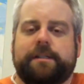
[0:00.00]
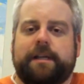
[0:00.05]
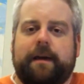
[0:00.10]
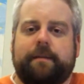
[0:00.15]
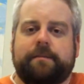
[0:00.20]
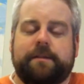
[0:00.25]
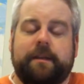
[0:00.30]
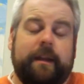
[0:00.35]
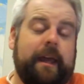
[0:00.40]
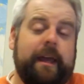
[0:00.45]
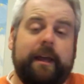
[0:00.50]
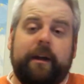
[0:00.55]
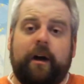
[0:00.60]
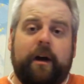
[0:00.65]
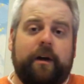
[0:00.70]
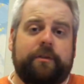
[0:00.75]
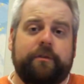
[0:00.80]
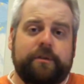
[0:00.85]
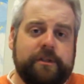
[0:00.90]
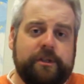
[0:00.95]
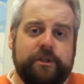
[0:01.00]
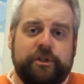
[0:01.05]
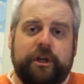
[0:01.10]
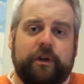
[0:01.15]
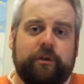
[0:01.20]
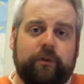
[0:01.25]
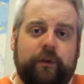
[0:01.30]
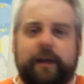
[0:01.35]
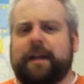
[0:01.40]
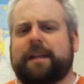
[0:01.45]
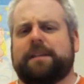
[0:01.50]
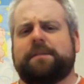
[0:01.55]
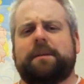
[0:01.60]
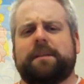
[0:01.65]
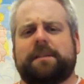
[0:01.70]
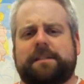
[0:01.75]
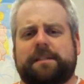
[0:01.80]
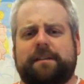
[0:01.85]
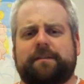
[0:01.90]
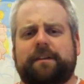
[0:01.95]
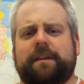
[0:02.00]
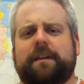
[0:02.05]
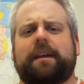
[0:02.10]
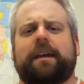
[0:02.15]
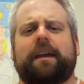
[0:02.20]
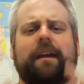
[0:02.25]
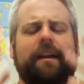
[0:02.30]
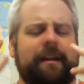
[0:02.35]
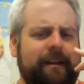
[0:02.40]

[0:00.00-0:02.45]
Thompson and authors in general. I got to meet Stephen King.